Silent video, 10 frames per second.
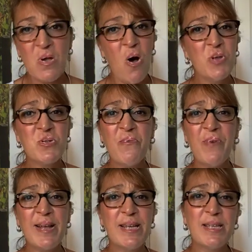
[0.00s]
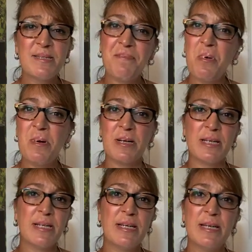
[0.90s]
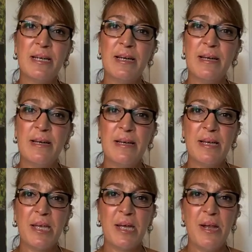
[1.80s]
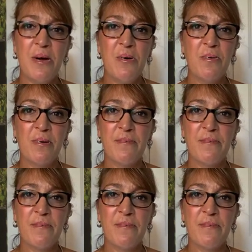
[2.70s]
also finding support, you know,